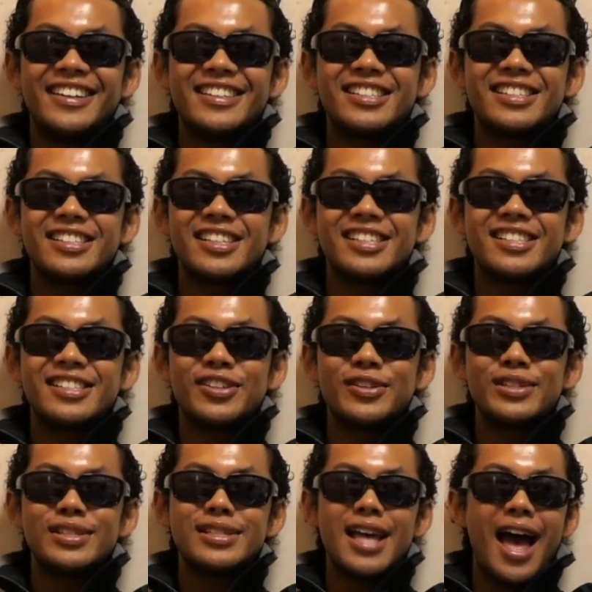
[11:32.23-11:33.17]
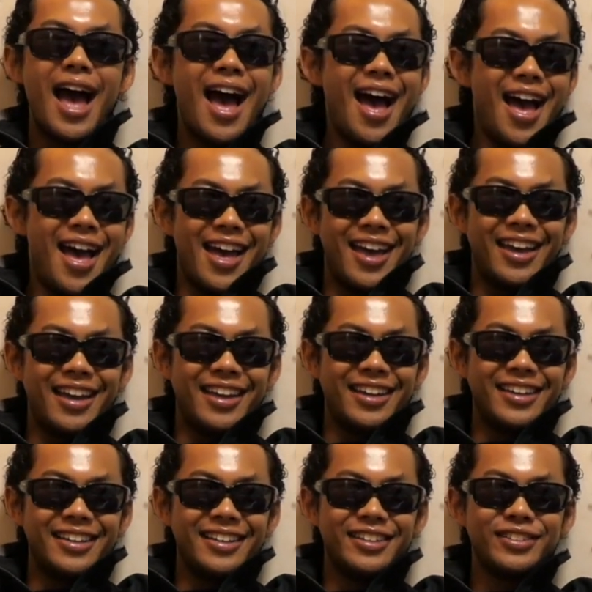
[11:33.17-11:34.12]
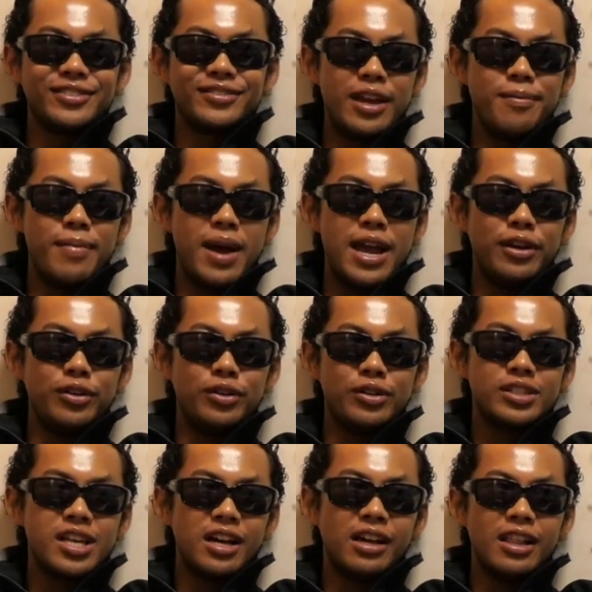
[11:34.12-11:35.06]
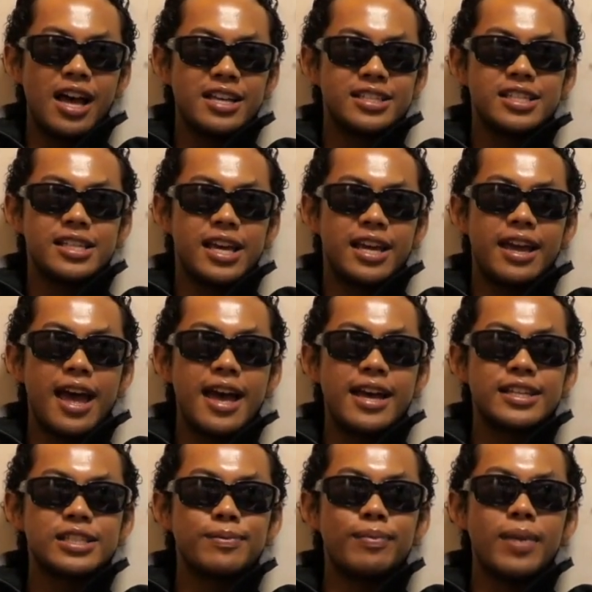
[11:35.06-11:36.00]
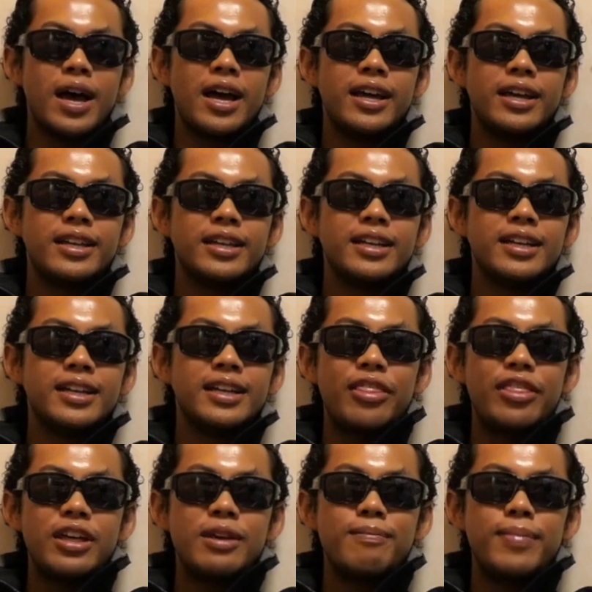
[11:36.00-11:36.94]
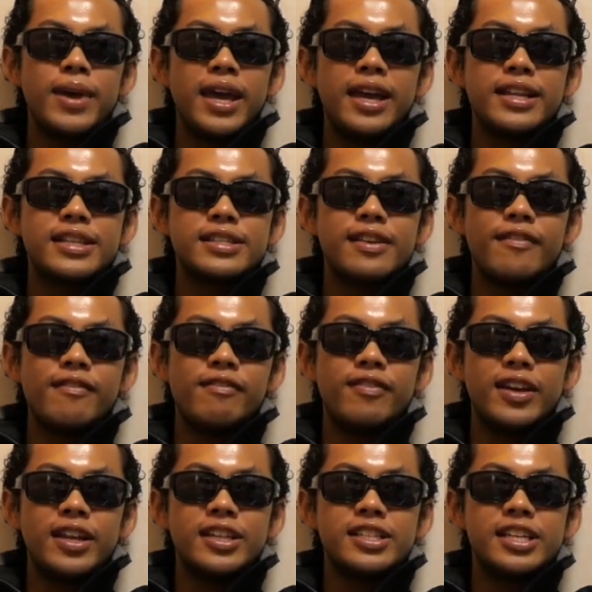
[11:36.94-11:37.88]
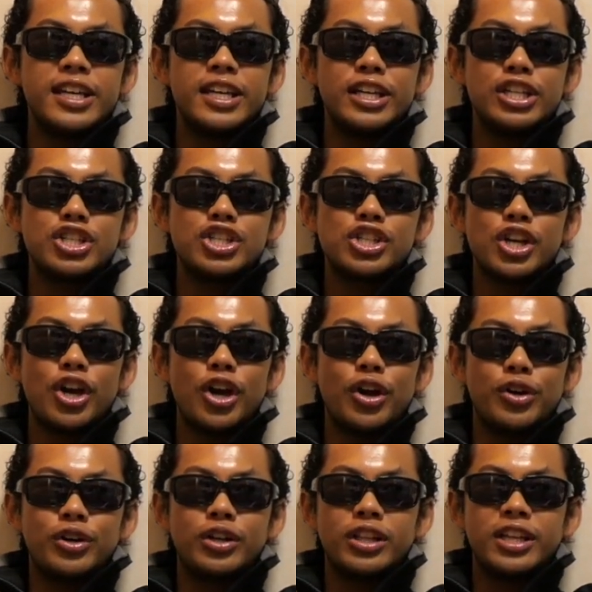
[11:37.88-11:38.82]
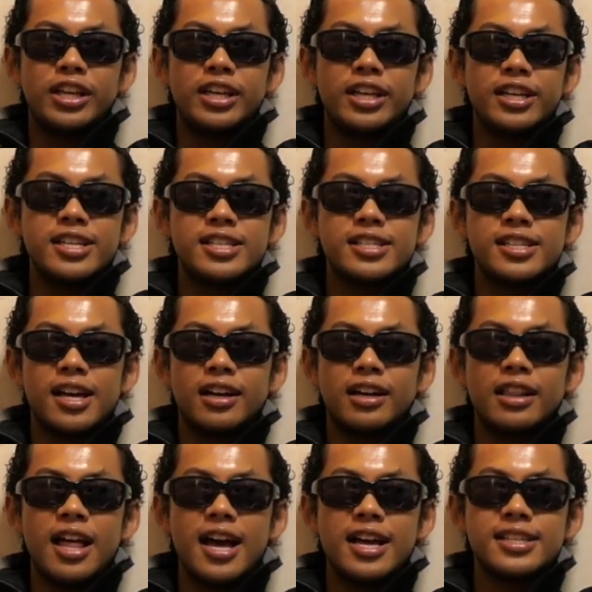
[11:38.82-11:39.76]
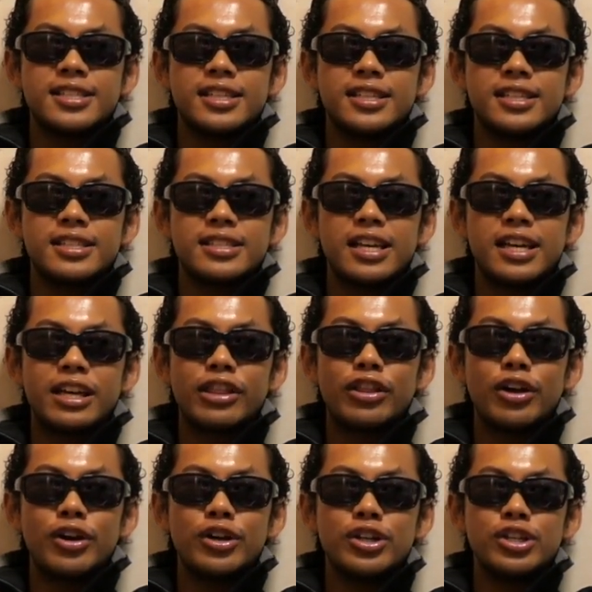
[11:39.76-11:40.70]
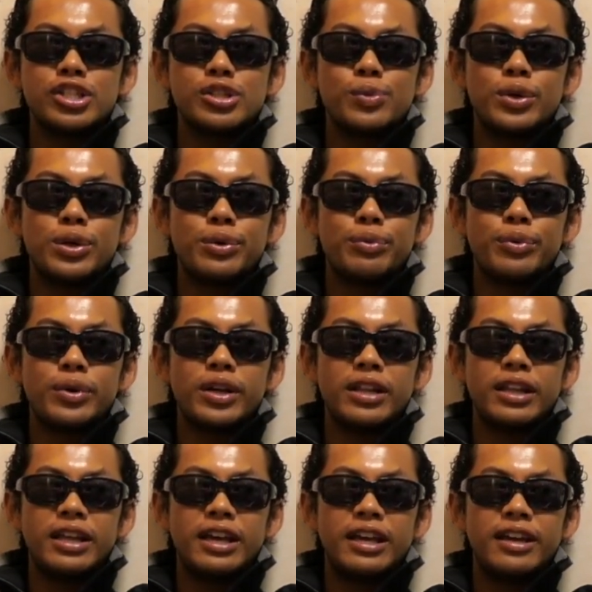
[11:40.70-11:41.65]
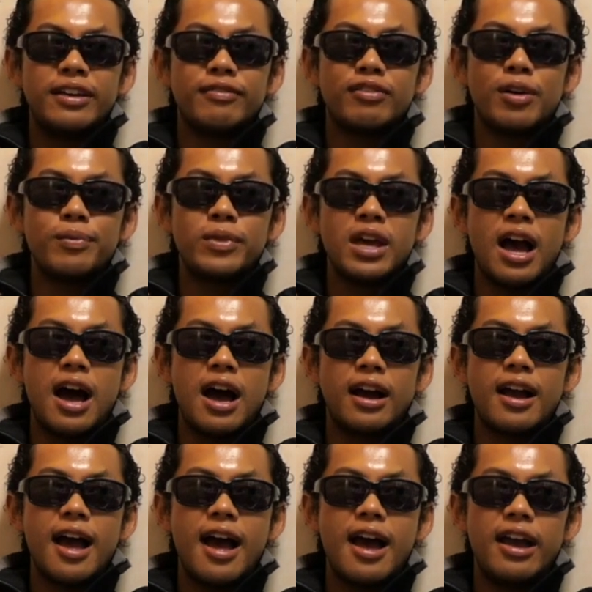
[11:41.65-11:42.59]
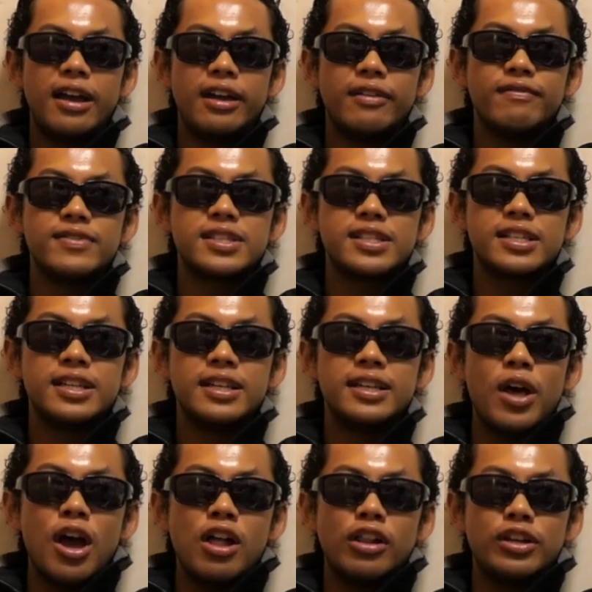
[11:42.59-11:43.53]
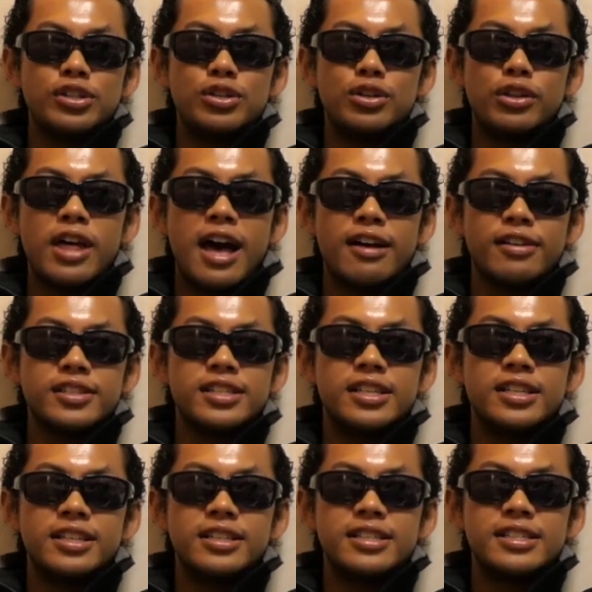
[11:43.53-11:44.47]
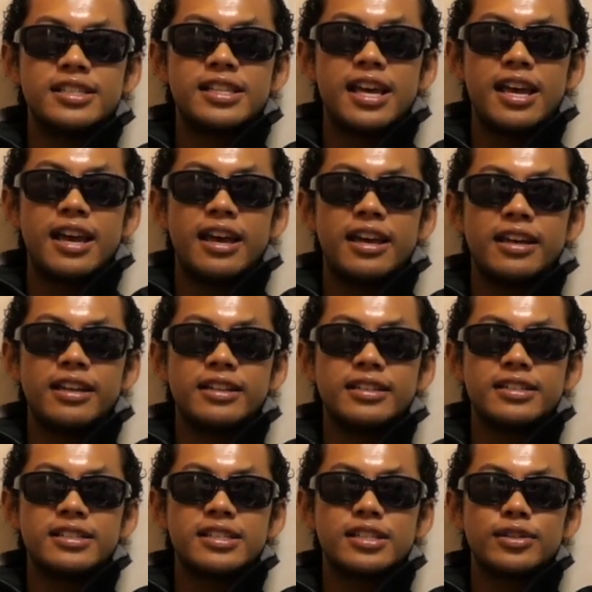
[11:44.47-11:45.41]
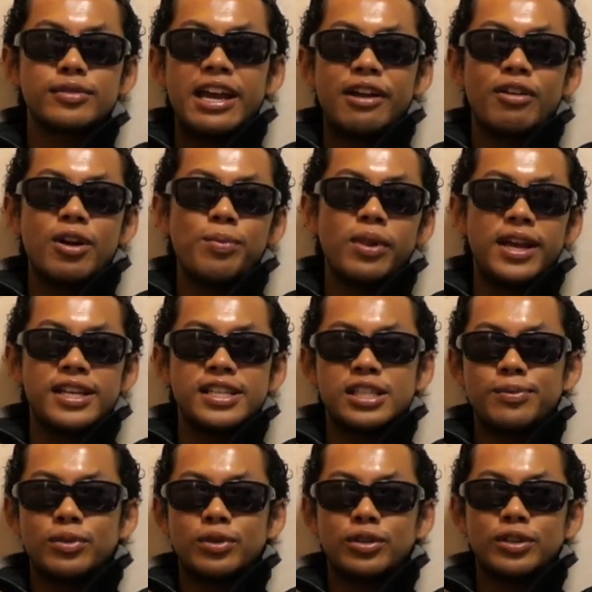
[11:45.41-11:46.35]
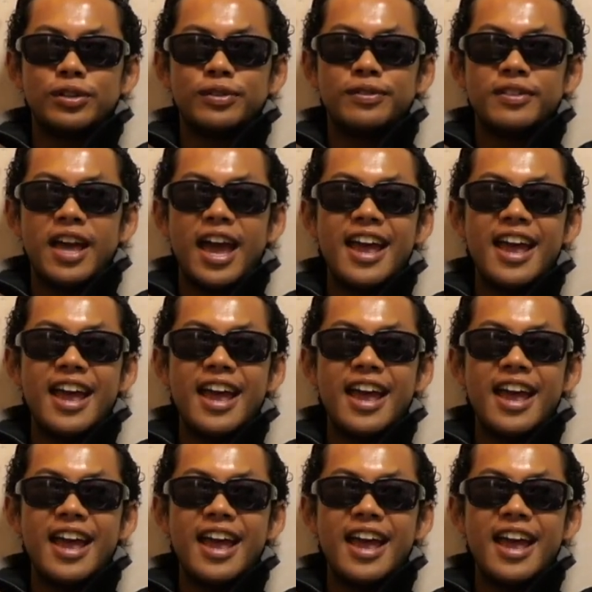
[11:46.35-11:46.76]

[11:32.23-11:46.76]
it's just so sad. I can buy new sunglasses, I guess, but nothing beats vintage Oakley sunglasses. Like, those were really from the archives from the early 2000s, and they're irreplaceable.